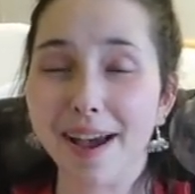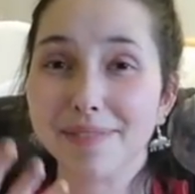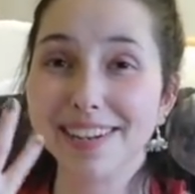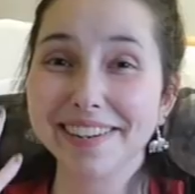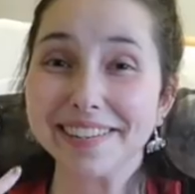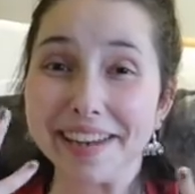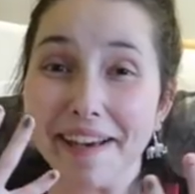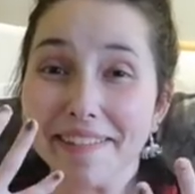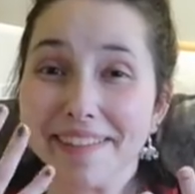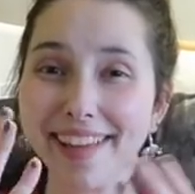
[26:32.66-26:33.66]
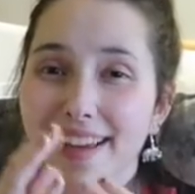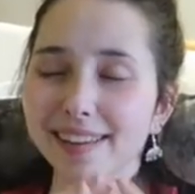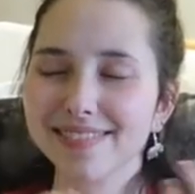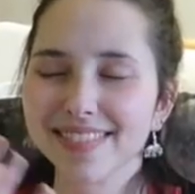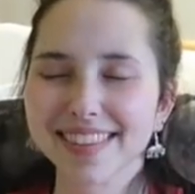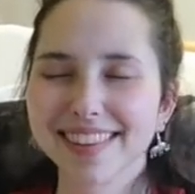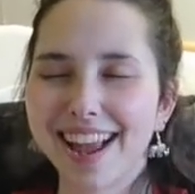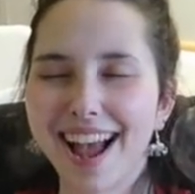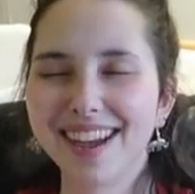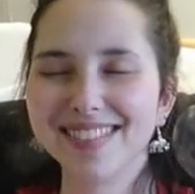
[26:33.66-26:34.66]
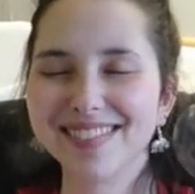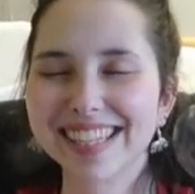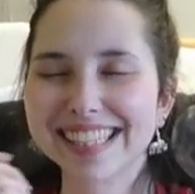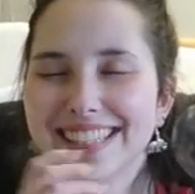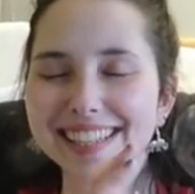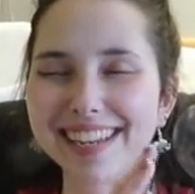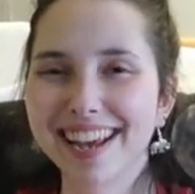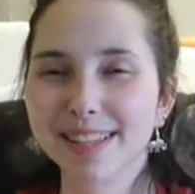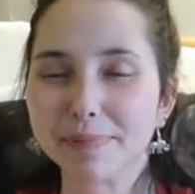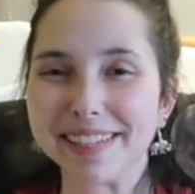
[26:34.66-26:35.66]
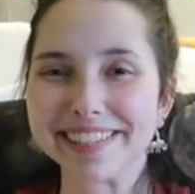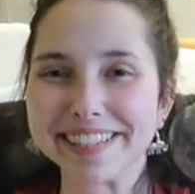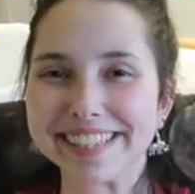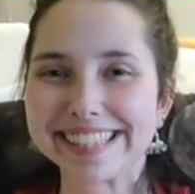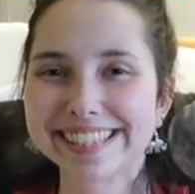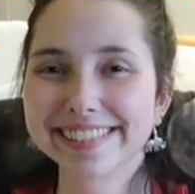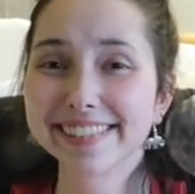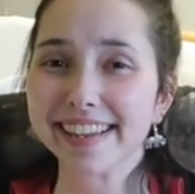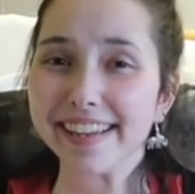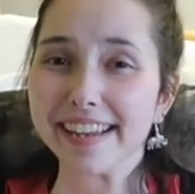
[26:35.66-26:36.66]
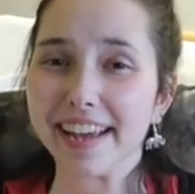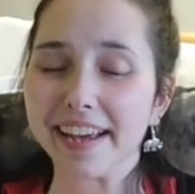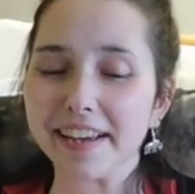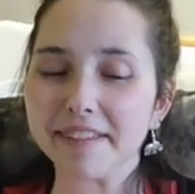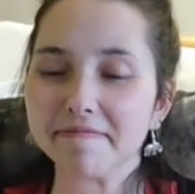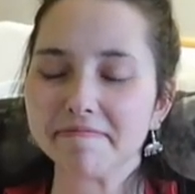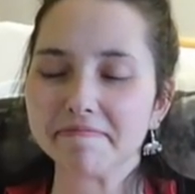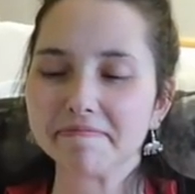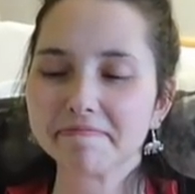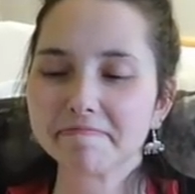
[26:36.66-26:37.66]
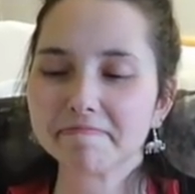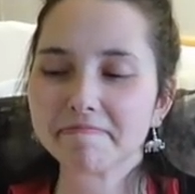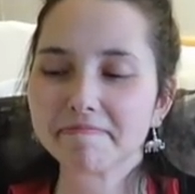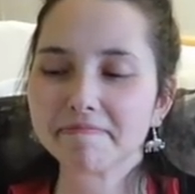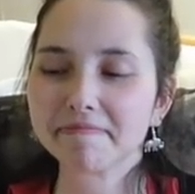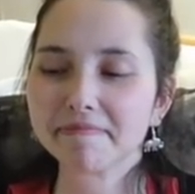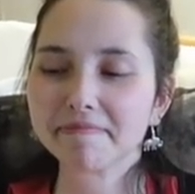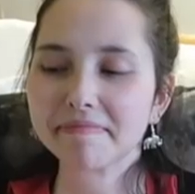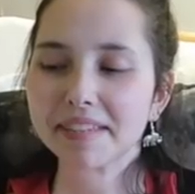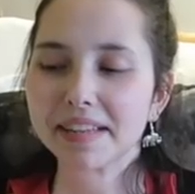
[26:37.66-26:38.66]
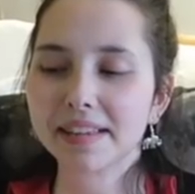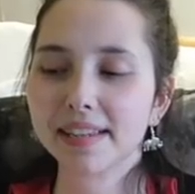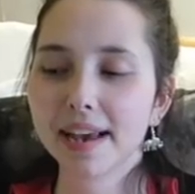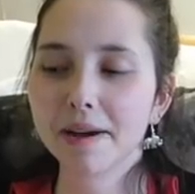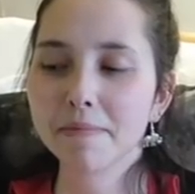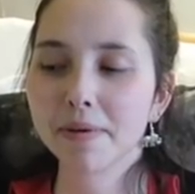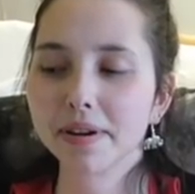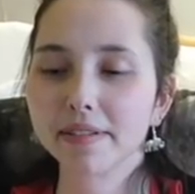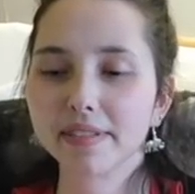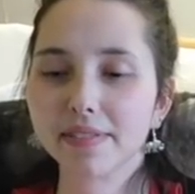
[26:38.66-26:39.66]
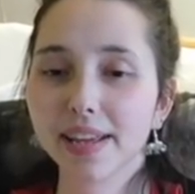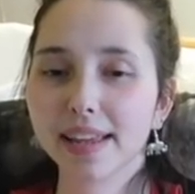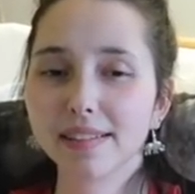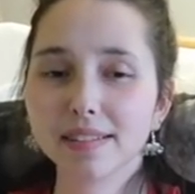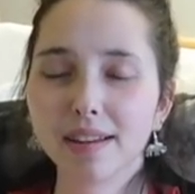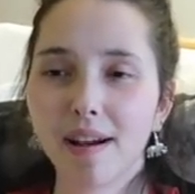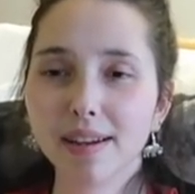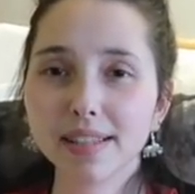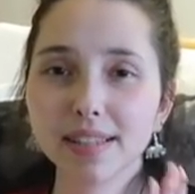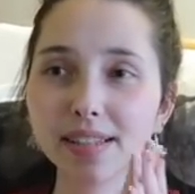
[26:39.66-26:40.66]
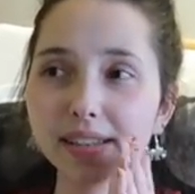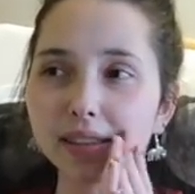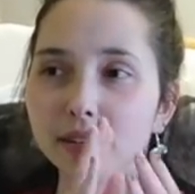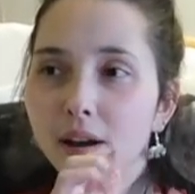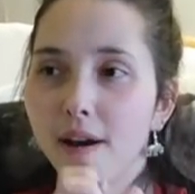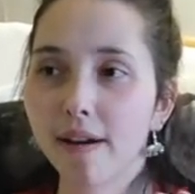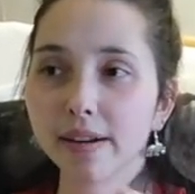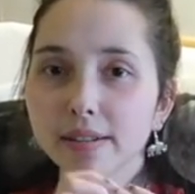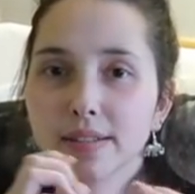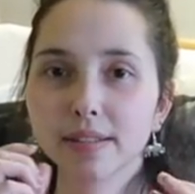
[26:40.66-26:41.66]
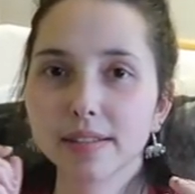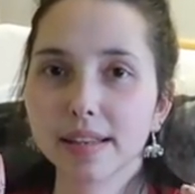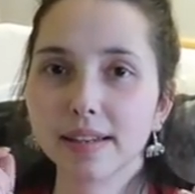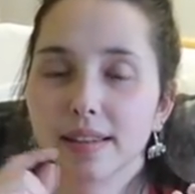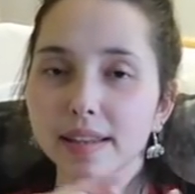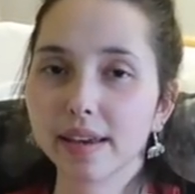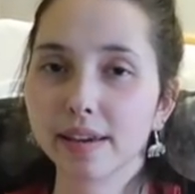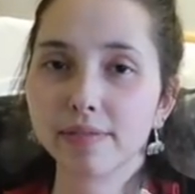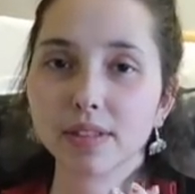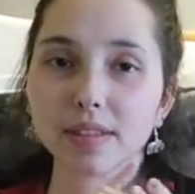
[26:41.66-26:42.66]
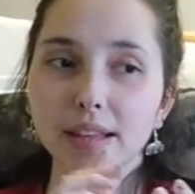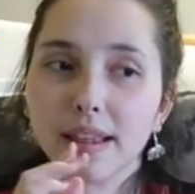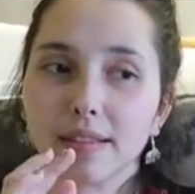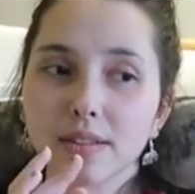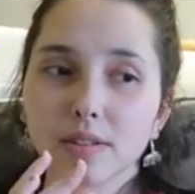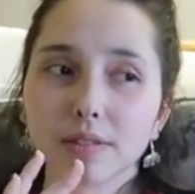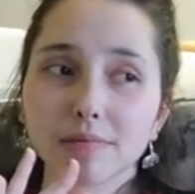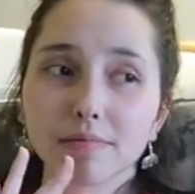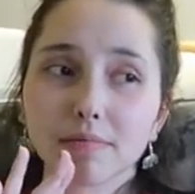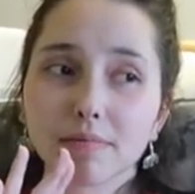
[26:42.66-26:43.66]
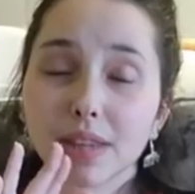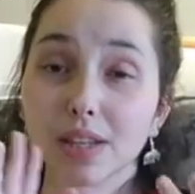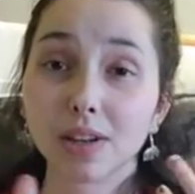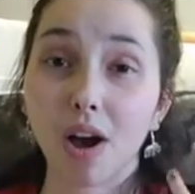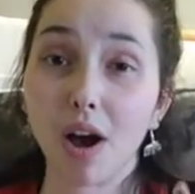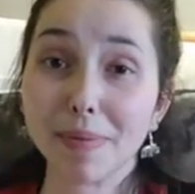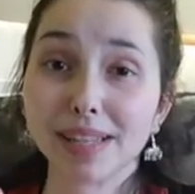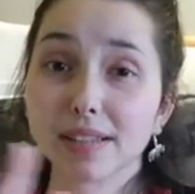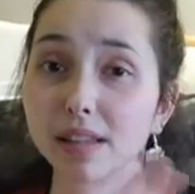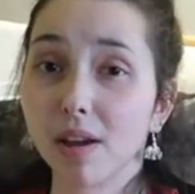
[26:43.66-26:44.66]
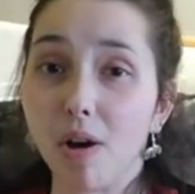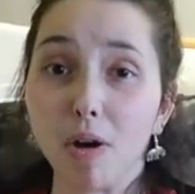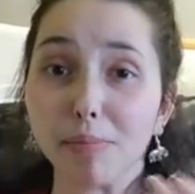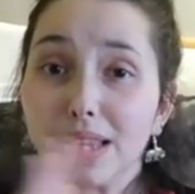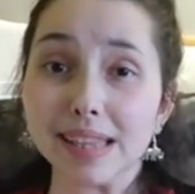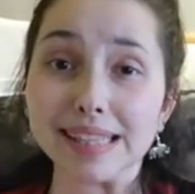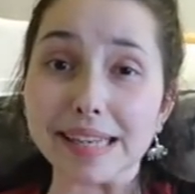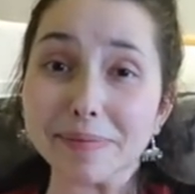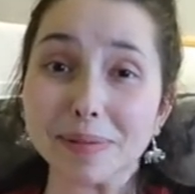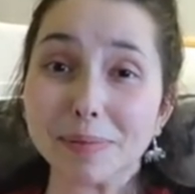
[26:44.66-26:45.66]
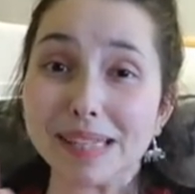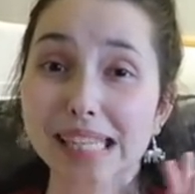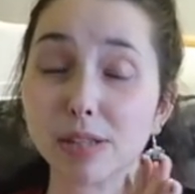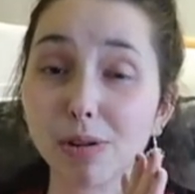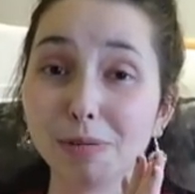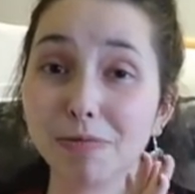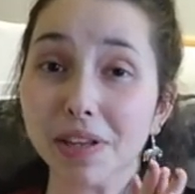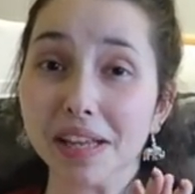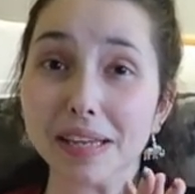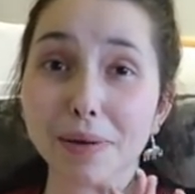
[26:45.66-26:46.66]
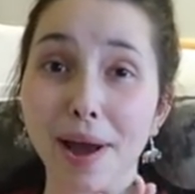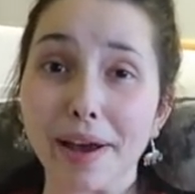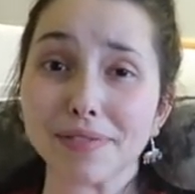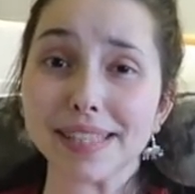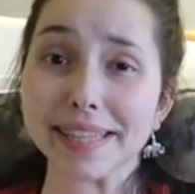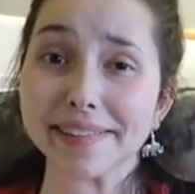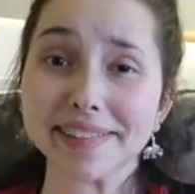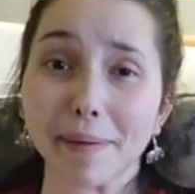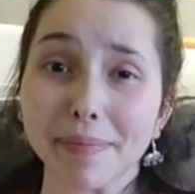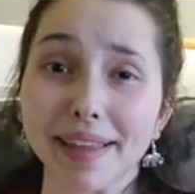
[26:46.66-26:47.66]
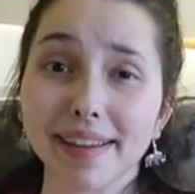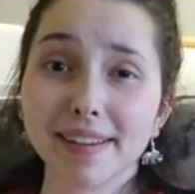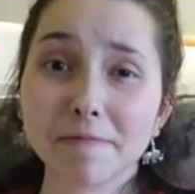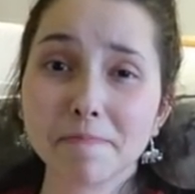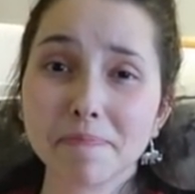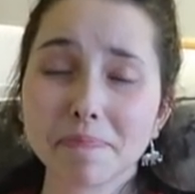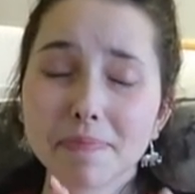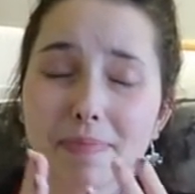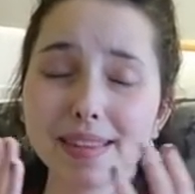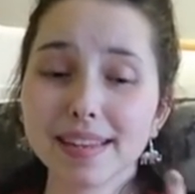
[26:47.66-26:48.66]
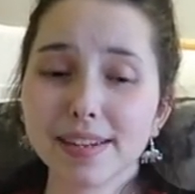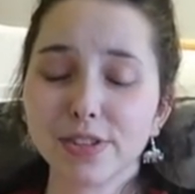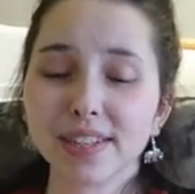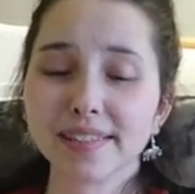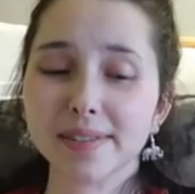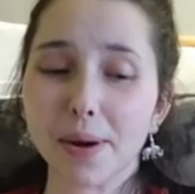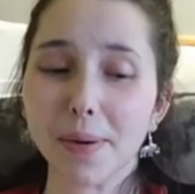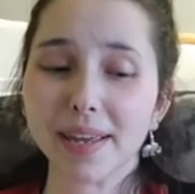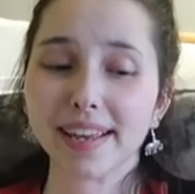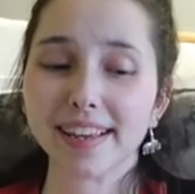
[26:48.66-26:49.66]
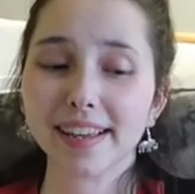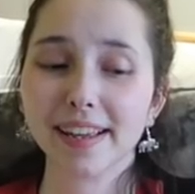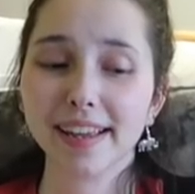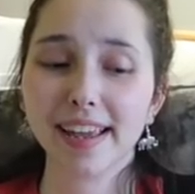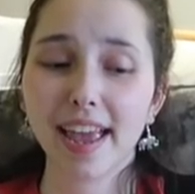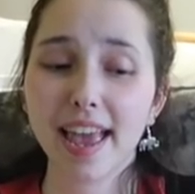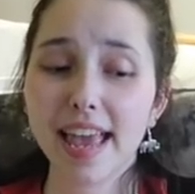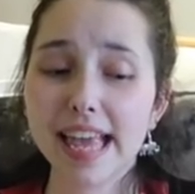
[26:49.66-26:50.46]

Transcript: I mean, you can tell I'm just speechless. Um, I am too. It's just the outpouring of love. And honestly, like the cards and the gifts and the comments, they all mean the same to me. Like, don't feel like you have to send something. Don't, knowing, don't spend, you don't have to